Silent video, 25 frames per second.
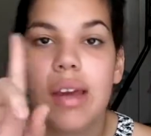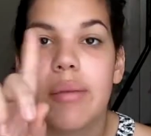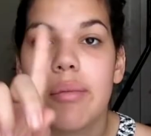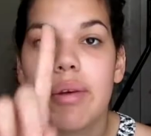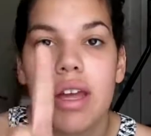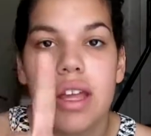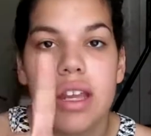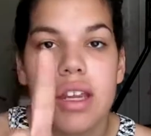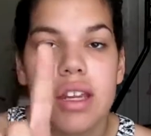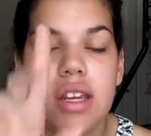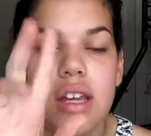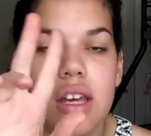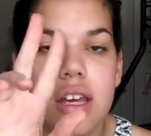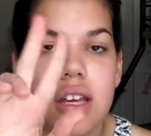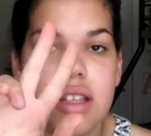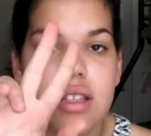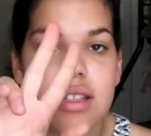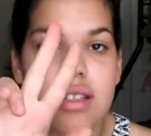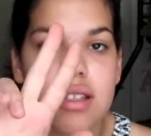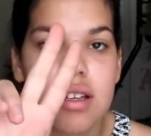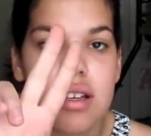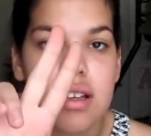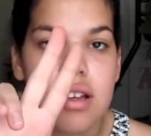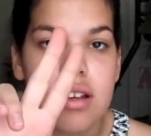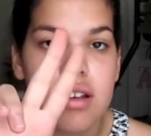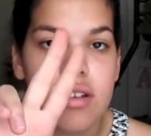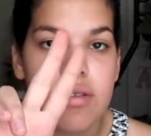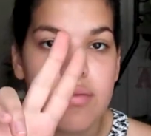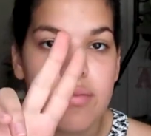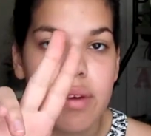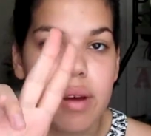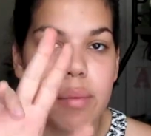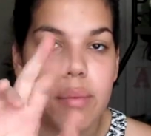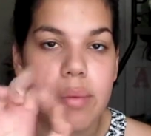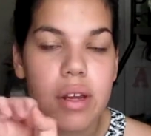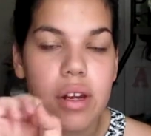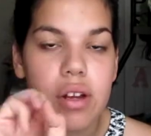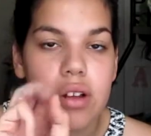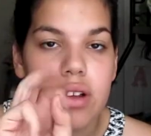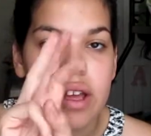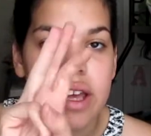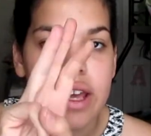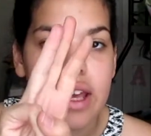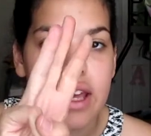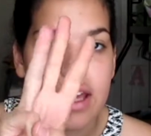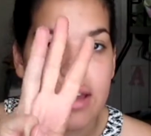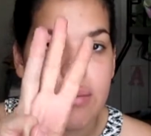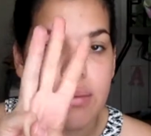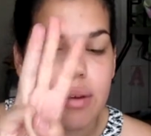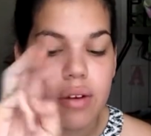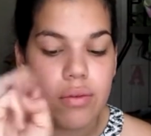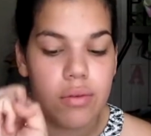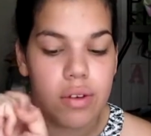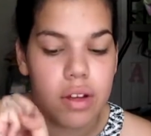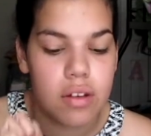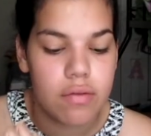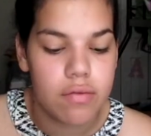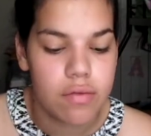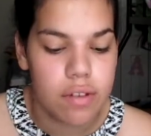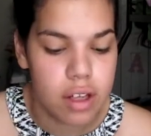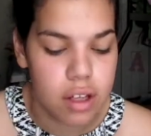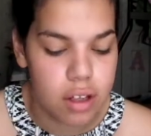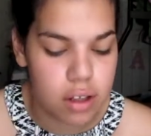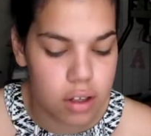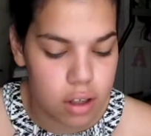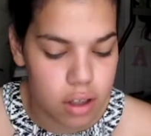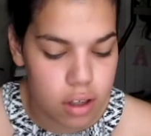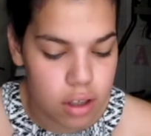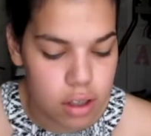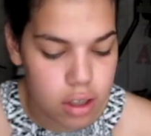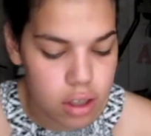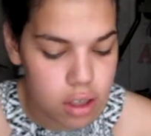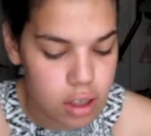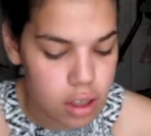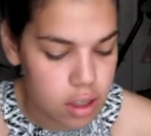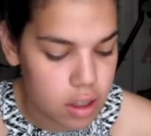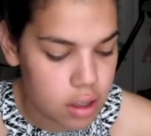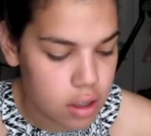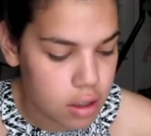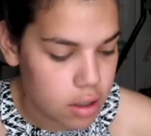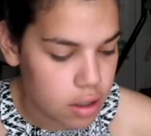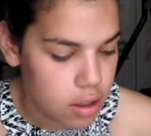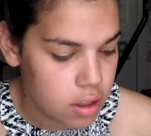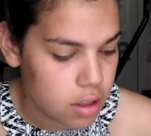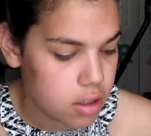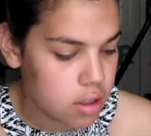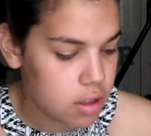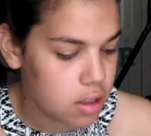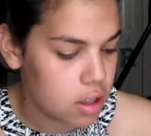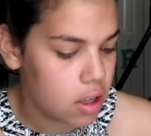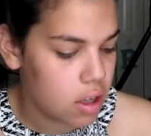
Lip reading: index, my middle, and my ring finger. So